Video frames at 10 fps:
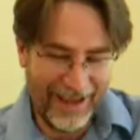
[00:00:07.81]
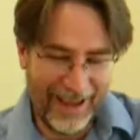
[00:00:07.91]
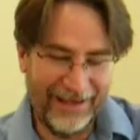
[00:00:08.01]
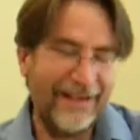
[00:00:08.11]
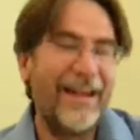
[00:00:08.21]

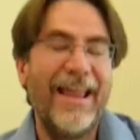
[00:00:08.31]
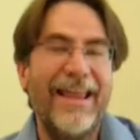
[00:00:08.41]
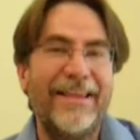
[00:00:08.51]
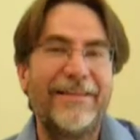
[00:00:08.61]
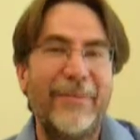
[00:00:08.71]
and
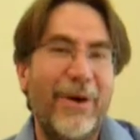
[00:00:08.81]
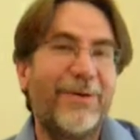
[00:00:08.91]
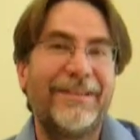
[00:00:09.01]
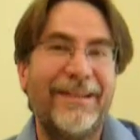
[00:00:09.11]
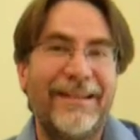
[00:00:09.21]
today's
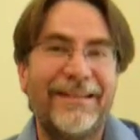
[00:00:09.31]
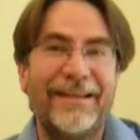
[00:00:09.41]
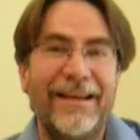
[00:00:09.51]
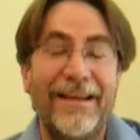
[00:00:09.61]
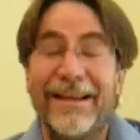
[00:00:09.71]
post is
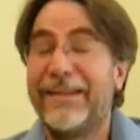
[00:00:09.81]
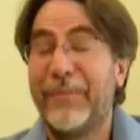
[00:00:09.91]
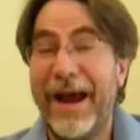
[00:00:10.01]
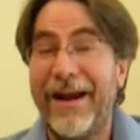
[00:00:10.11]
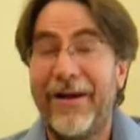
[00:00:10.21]

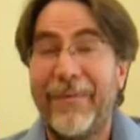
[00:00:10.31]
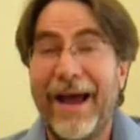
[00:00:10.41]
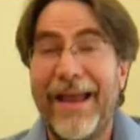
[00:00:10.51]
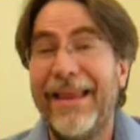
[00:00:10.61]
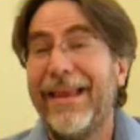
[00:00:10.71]
inspired
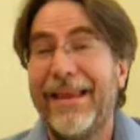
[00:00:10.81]
by